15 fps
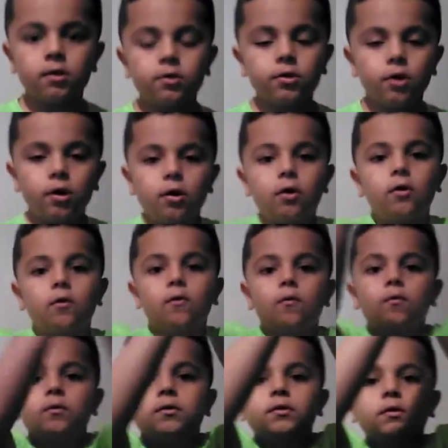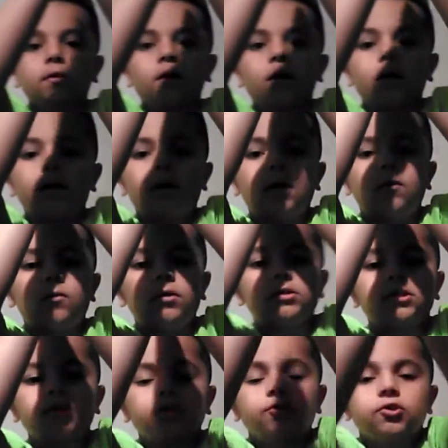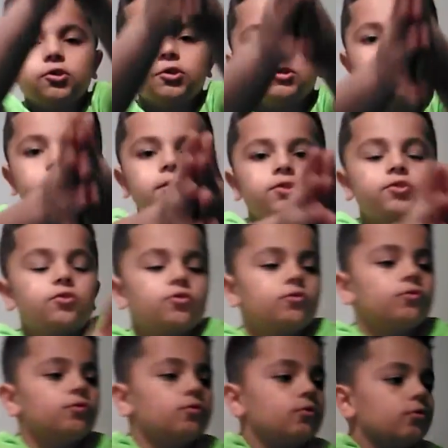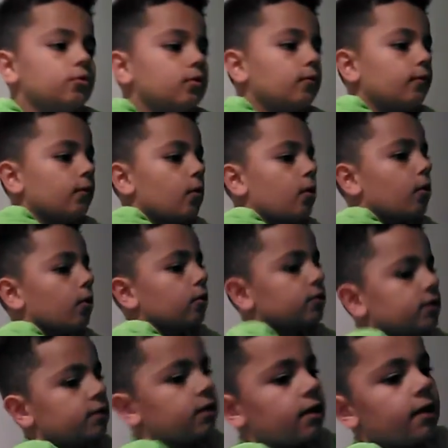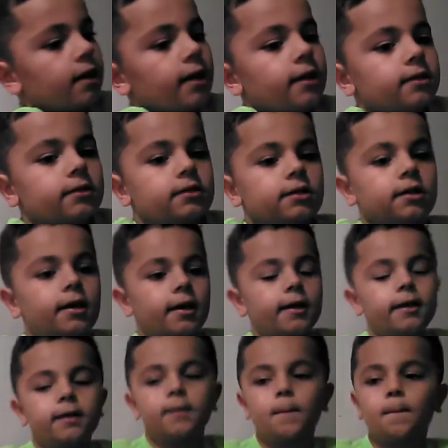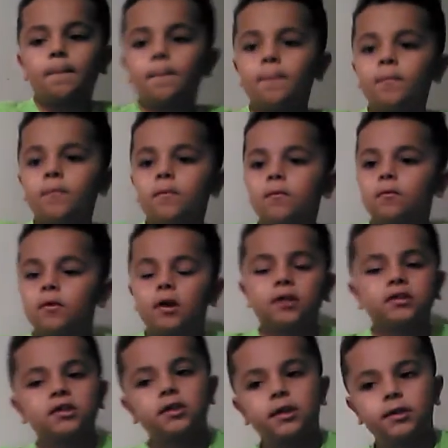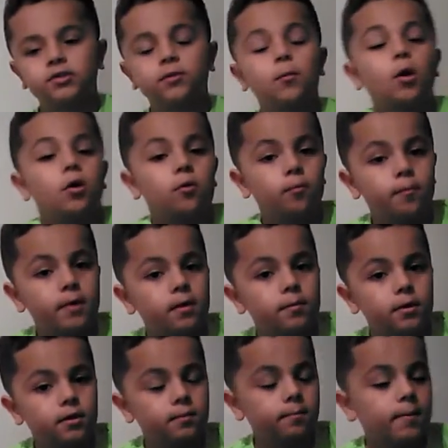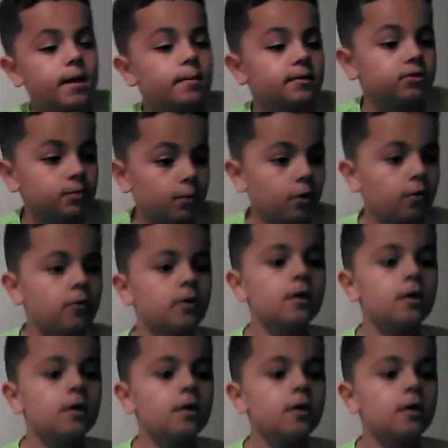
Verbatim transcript: Yo, what's good? It's Scoogle Vlogs, and today, well, not today, tomorrow, maybe, maybe tomorrow,